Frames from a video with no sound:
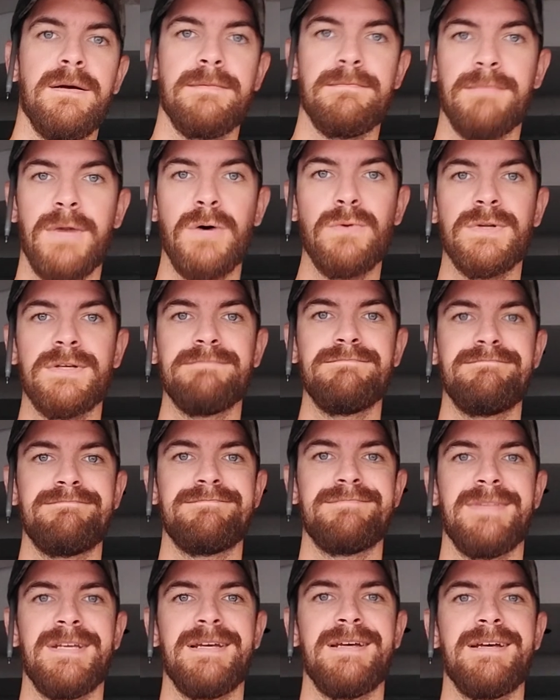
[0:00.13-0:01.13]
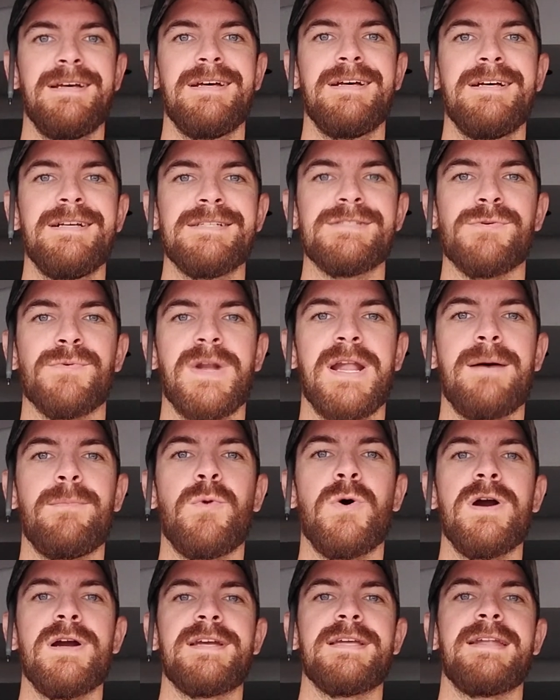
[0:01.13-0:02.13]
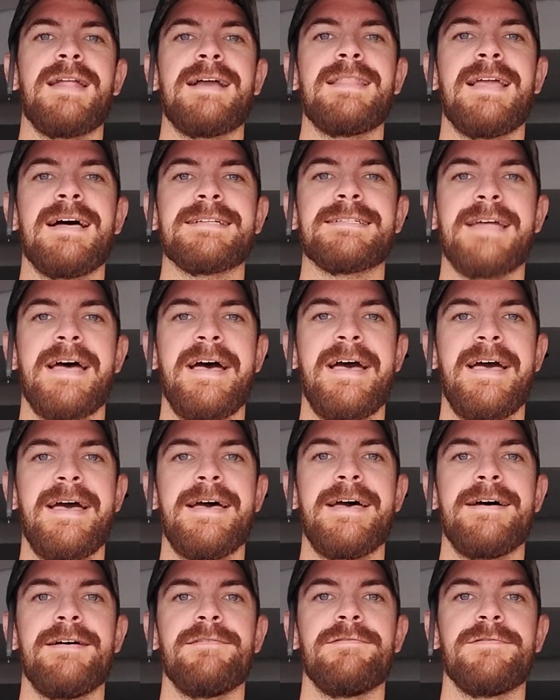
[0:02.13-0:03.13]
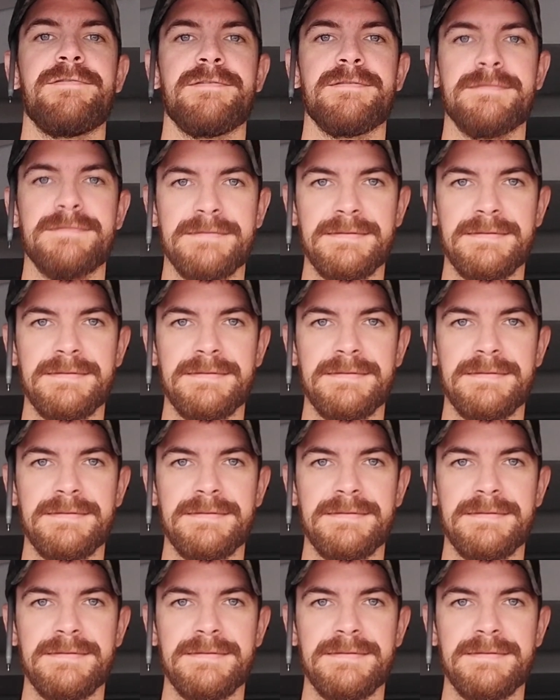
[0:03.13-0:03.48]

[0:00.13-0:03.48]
Morning. So when I'm working, I like to have